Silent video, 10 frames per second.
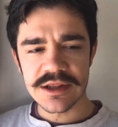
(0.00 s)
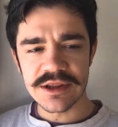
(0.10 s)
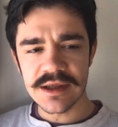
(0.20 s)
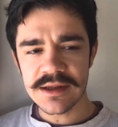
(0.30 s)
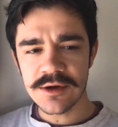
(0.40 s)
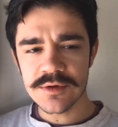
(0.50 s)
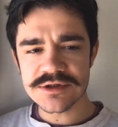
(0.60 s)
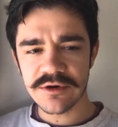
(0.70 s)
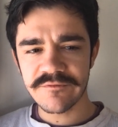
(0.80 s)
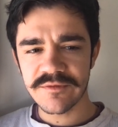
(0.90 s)
Then he
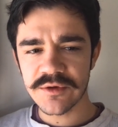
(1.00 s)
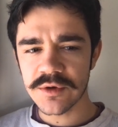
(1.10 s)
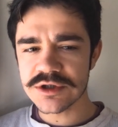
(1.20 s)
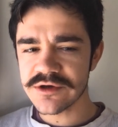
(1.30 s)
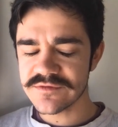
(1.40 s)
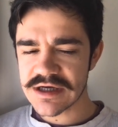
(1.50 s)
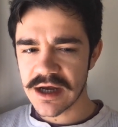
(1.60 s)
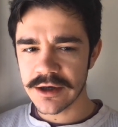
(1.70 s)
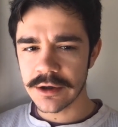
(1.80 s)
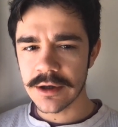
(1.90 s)
returned from the region of
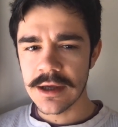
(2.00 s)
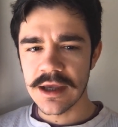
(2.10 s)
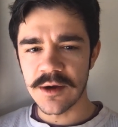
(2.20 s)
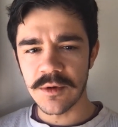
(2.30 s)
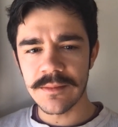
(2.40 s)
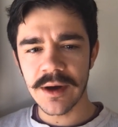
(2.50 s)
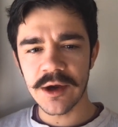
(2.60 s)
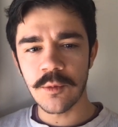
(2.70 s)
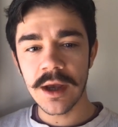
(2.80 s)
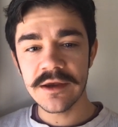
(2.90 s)
Tyre and went by
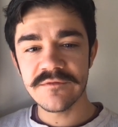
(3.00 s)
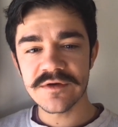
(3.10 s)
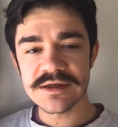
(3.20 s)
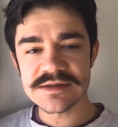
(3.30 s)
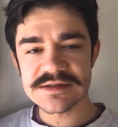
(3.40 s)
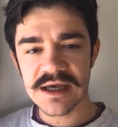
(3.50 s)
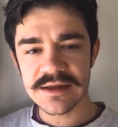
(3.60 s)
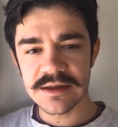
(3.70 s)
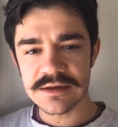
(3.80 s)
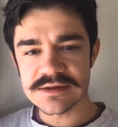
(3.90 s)
way of
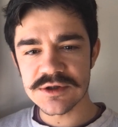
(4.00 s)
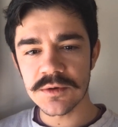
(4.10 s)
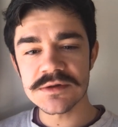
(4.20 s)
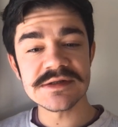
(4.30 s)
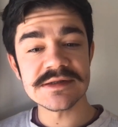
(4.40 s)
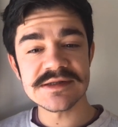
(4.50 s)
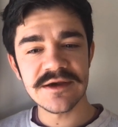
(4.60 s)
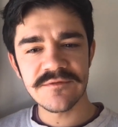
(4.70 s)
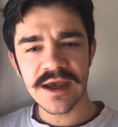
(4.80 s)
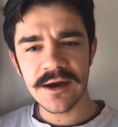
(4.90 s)
Sidon towards the Sea
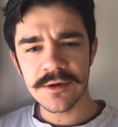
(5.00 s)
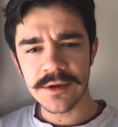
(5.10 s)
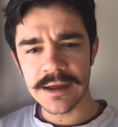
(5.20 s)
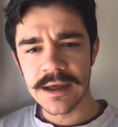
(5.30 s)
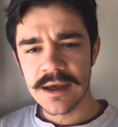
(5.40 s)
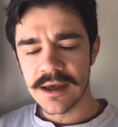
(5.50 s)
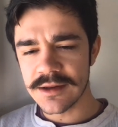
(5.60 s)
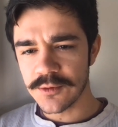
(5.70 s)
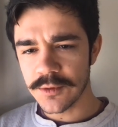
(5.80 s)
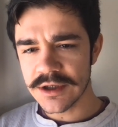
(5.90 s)
of Galilee in
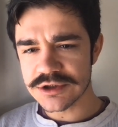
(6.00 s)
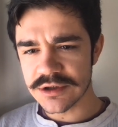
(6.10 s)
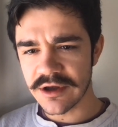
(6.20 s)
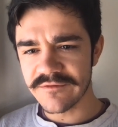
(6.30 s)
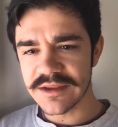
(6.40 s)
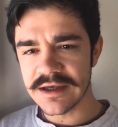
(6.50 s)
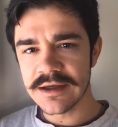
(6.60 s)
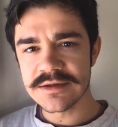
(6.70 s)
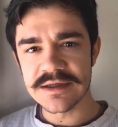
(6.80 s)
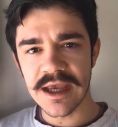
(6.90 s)
the region of the
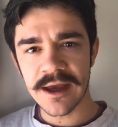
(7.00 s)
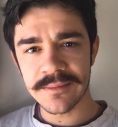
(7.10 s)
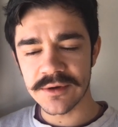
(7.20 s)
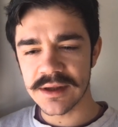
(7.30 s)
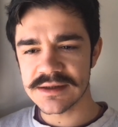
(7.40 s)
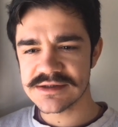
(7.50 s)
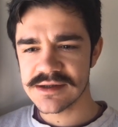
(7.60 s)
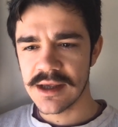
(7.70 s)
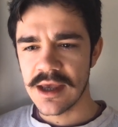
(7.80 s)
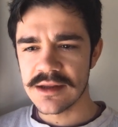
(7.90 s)
Decapolis.
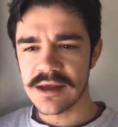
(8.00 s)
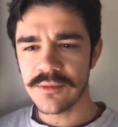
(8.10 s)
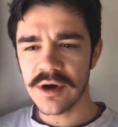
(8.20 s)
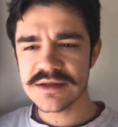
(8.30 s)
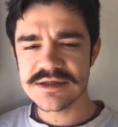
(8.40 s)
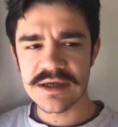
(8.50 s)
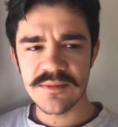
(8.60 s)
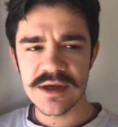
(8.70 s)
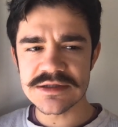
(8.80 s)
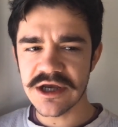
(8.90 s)
They brought to
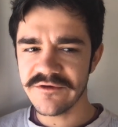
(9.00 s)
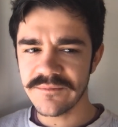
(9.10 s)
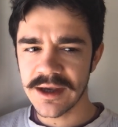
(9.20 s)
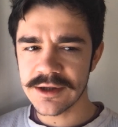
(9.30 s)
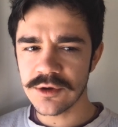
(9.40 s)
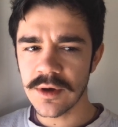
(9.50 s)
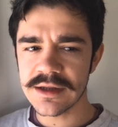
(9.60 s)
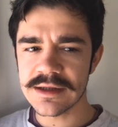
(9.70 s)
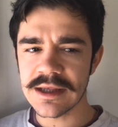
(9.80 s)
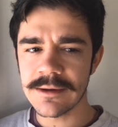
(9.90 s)
him a deaf man who had
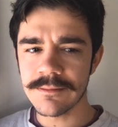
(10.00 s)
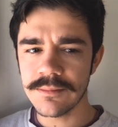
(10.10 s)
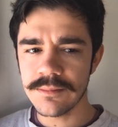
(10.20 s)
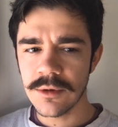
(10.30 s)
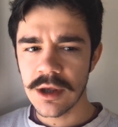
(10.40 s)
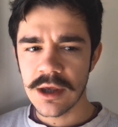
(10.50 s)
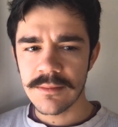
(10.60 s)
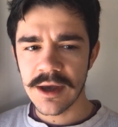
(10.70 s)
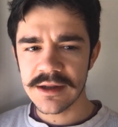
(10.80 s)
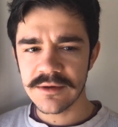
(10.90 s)
an
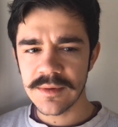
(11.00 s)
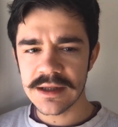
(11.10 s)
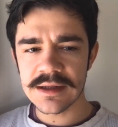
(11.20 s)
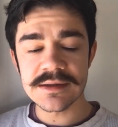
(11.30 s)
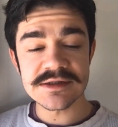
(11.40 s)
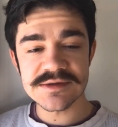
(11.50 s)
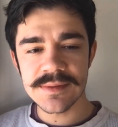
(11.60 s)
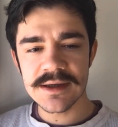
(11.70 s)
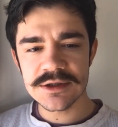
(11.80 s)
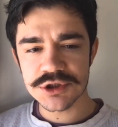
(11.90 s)
impediment in his
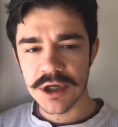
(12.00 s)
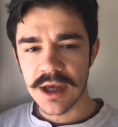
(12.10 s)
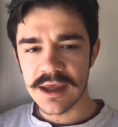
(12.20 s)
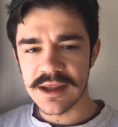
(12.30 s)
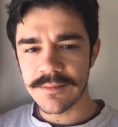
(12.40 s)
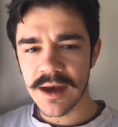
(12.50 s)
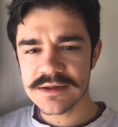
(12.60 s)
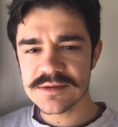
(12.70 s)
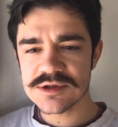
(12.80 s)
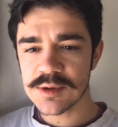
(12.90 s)
speech, and they
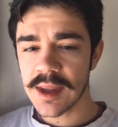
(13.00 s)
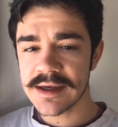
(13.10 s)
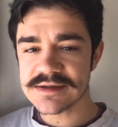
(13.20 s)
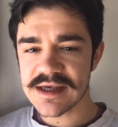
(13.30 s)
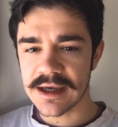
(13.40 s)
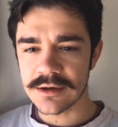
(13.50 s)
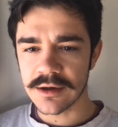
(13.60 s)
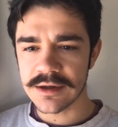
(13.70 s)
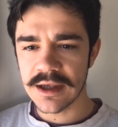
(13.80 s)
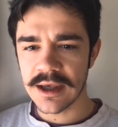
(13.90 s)
begged him to lay his hand
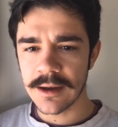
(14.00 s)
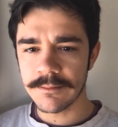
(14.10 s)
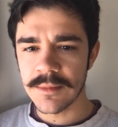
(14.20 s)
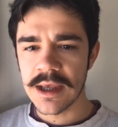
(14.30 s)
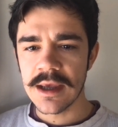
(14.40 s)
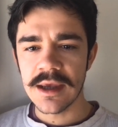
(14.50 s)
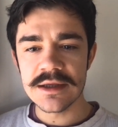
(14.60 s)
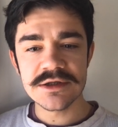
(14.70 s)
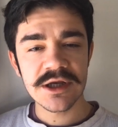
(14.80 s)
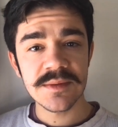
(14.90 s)
on him. He
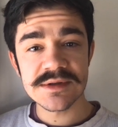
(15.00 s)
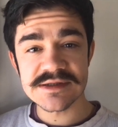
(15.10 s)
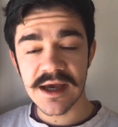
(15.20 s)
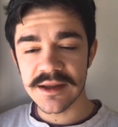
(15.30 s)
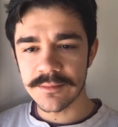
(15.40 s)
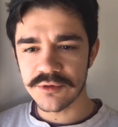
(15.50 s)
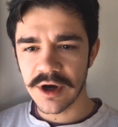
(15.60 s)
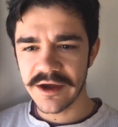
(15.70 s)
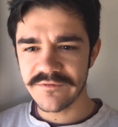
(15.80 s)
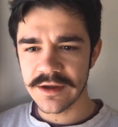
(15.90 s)
took him aside in
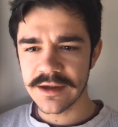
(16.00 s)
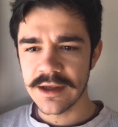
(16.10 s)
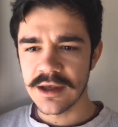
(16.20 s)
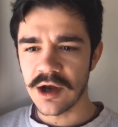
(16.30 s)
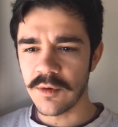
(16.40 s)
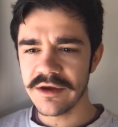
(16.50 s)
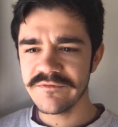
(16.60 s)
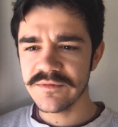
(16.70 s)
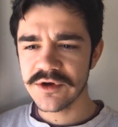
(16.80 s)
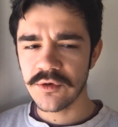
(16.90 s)
private, away
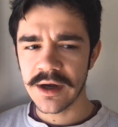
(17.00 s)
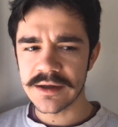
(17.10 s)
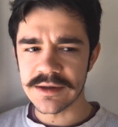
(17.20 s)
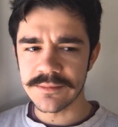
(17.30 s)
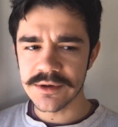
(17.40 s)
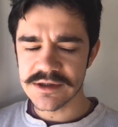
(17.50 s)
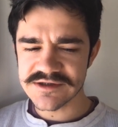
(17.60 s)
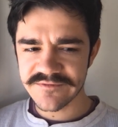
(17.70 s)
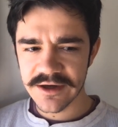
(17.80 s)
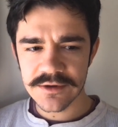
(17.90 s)
from the crowd, and put his
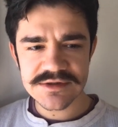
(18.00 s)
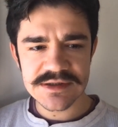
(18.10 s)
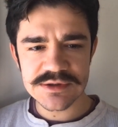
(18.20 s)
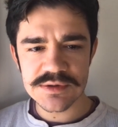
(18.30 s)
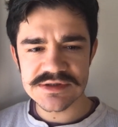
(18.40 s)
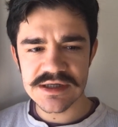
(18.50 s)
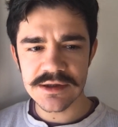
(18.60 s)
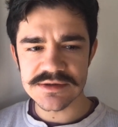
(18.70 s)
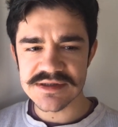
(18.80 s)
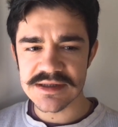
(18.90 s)
fingers into his
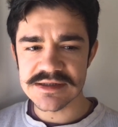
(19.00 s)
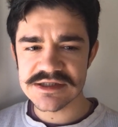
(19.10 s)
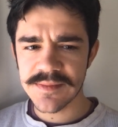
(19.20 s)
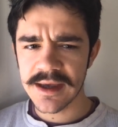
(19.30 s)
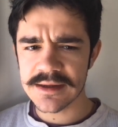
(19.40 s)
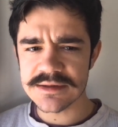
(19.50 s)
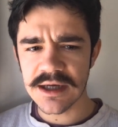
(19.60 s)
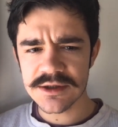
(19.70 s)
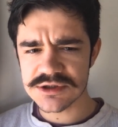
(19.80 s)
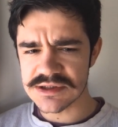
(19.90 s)
ears, and he spat and
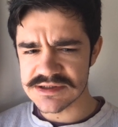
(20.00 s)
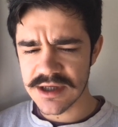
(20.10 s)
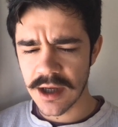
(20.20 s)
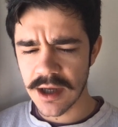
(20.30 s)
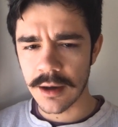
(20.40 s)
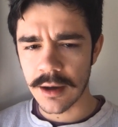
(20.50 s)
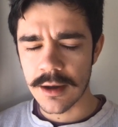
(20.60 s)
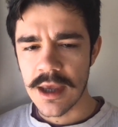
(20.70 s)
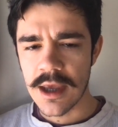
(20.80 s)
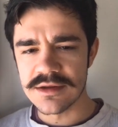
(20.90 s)
touched his tongue.
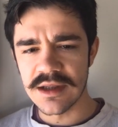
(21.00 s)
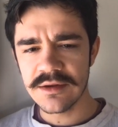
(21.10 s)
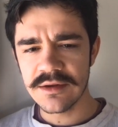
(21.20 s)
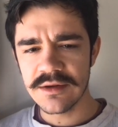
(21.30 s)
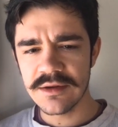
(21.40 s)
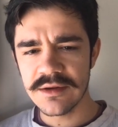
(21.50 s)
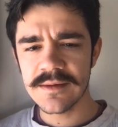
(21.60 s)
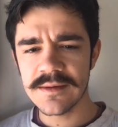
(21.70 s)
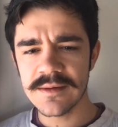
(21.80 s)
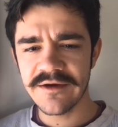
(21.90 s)
Then, looking up
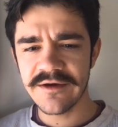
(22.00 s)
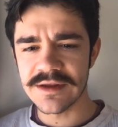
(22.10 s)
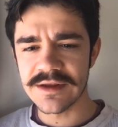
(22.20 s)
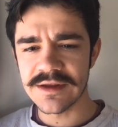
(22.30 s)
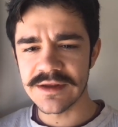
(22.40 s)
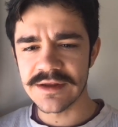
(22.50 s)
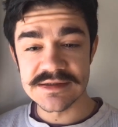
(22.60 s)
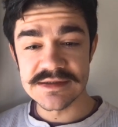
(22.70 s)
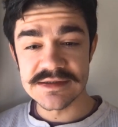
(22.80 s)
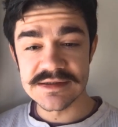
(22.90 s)
to heaven, he
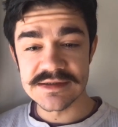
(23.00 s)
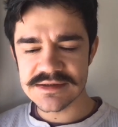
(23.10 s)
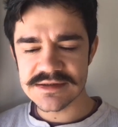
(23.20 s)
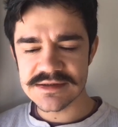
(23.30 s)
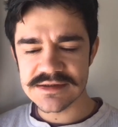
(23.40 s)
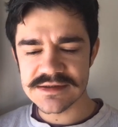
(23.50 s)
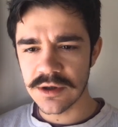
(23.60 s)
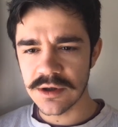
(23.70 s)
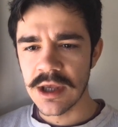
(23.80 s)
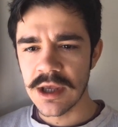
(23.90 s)
sighed and said to him,